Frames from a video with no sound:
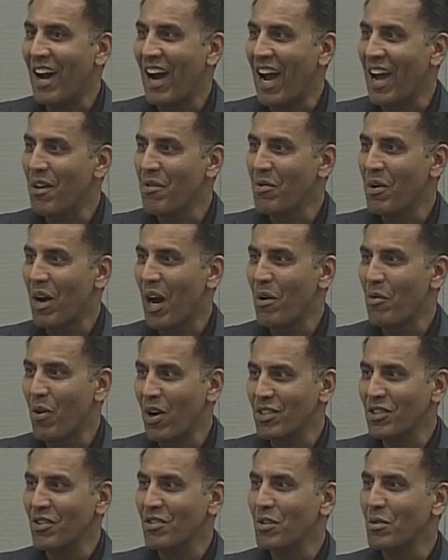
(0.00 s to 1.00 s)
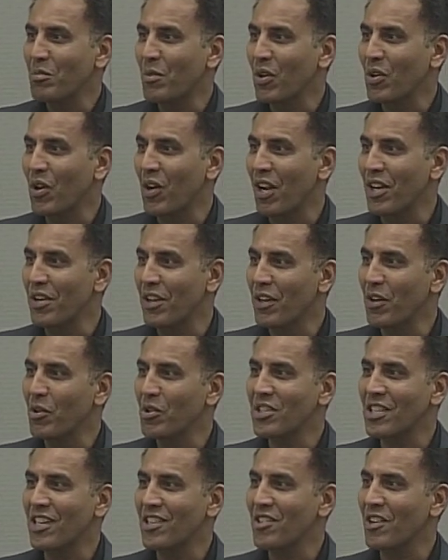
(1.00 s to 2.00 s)
I worked on this book
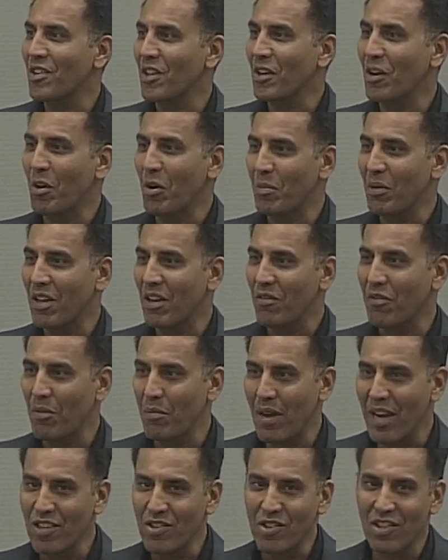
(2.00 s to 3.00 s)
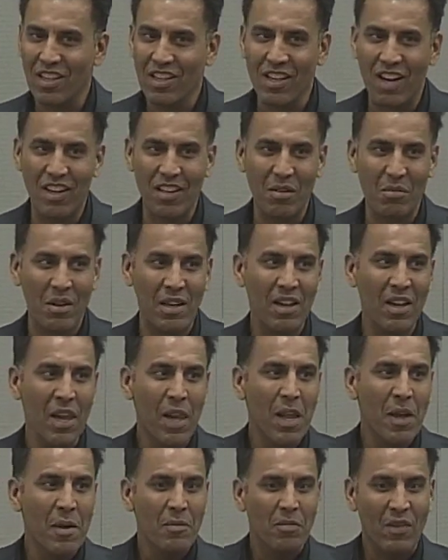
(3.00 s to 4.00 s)
called Negotiation in the Global Information
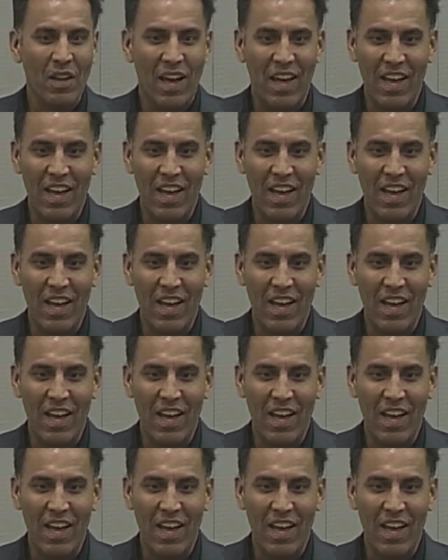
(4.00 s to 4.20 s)
Economy,